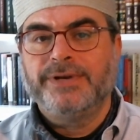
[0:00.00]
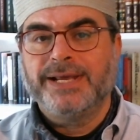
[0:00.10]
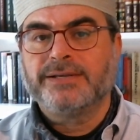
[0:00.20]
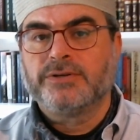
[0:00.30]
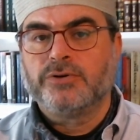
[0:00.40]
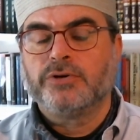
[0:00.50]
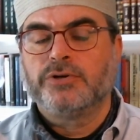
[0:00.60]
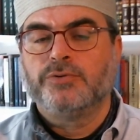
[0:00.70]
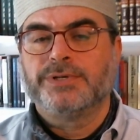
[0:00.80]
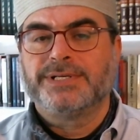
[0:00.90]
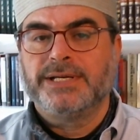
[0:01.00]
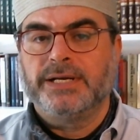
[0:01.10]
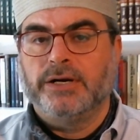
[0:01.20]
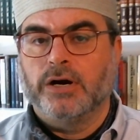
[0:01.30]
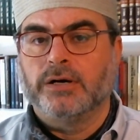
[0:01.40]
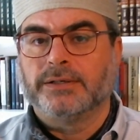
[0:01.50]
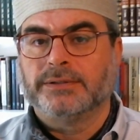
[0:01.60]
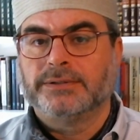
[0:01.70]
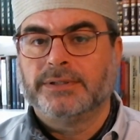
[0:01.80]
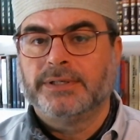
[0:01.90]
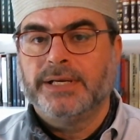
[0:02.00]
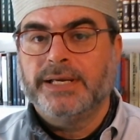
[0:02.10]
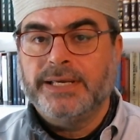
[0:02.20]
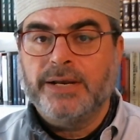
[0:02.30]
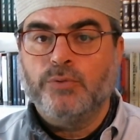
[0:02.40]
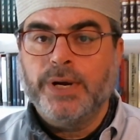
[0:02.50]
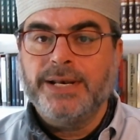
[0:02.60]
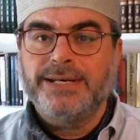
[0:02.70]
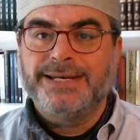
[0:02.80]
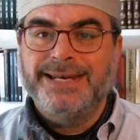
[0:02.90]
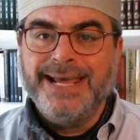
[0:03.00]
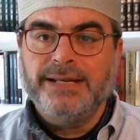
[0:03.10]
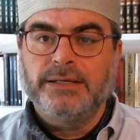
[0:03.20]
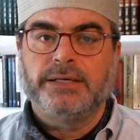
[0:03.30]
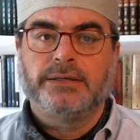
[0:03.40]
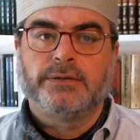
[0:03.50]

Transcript: next door to a synagogue, yet went daily to